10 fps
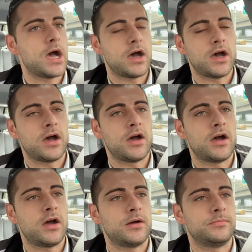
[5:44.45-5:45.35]

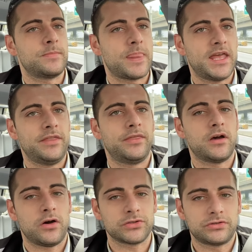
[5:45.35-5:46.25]
And
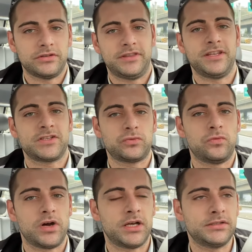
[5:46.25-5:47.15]
also this
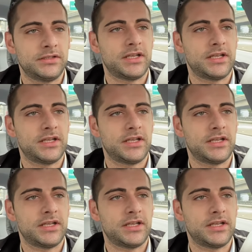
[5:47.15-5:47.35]
one,